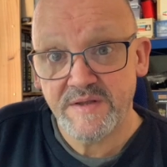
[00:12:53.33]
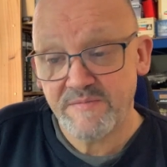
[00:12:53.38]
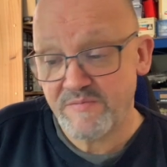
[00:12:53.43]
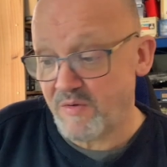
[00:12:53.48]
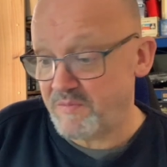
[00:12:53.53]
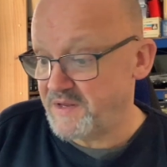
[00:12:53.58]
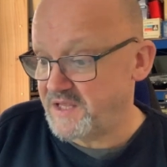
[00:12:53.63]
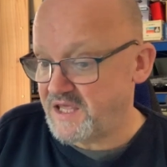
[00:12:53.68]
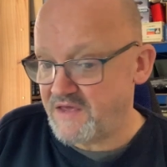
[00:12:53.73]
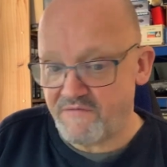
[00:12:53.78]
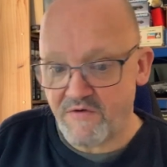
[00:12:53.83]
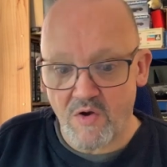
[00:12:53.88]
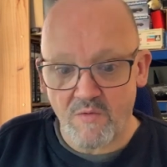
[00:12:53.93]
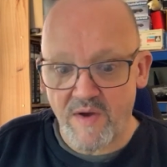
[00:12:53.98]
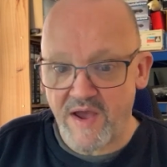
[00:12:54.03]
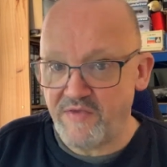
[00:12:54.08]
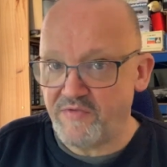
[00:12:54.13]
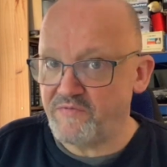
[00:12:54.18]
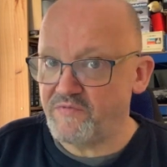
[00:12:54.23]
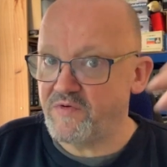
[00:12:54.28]
Probably give it
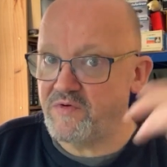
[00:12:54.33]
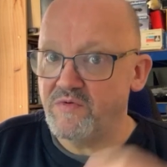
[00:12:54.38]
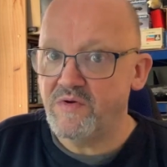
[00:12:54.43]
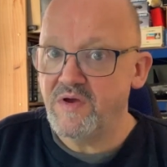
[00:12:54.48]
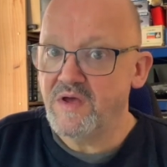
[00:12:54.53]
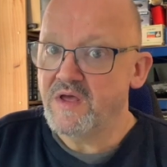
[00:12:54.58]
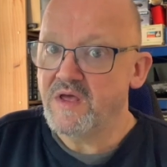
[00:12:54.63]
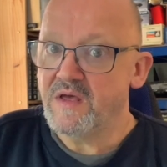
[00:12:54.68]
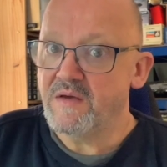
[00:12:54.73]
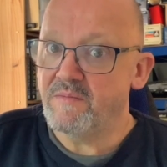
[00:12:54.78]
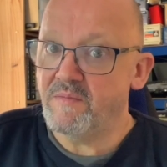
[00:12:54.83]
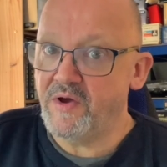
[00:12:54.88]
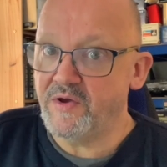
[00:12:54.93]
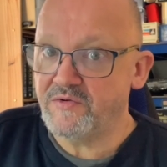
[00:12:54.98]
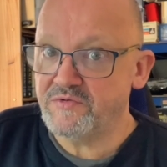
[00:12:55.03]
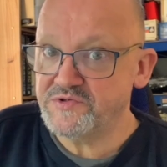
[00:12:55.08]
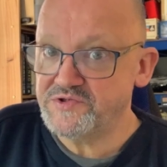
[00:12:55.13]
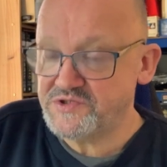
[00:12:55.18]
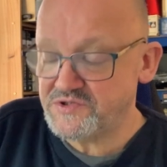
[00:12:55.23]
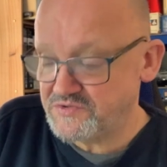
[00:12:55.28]
away through
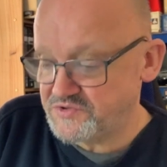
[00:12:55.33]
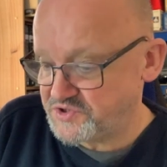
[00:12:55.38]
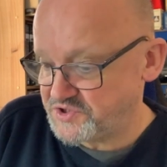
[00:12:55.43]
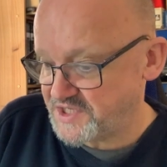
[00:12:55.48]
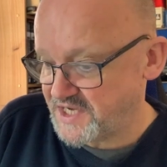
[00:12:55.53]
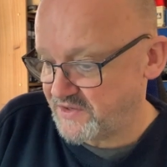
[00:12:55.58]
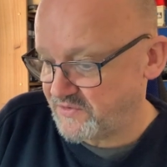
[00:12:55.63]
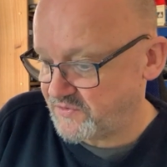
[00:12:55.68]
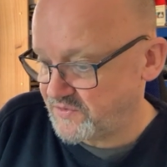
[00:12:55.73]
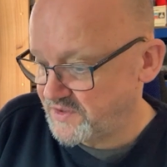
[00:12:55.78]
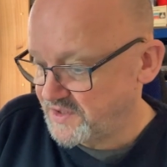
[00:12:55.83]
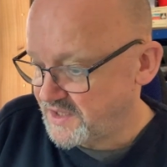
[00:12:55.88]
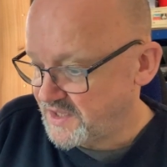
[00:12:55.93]
Mike or Sue's channel,